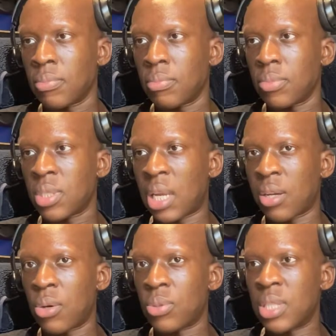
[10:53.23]
Salah
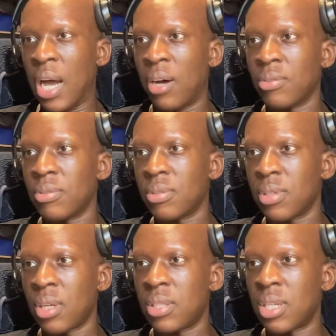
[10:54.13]
goes down
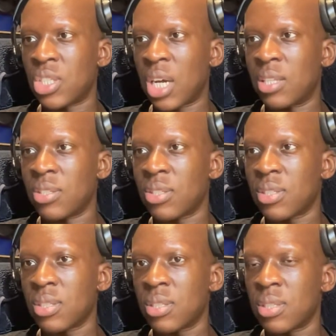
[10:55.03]
under the challenge.
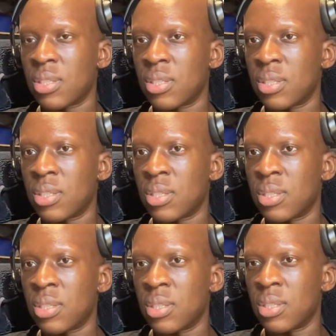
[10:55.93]

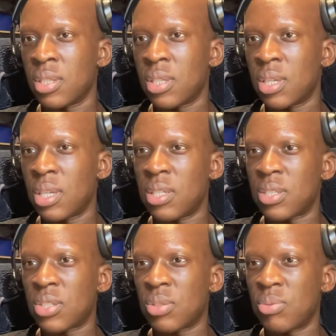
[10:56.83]

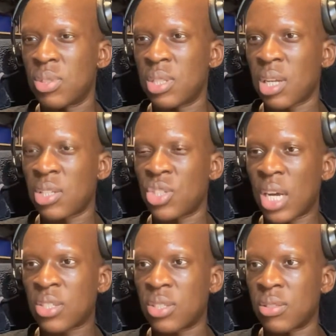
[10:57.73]
Here's Nicholas
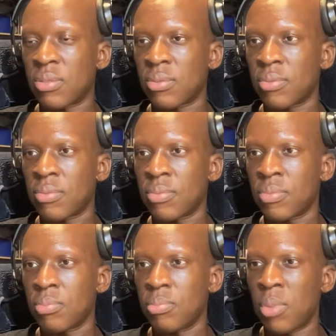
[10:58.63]
Jackson.
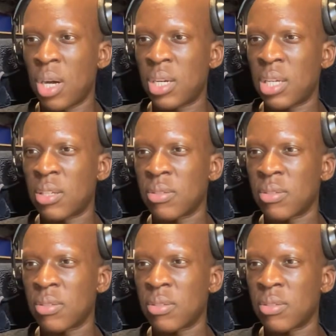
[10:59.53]
Mane.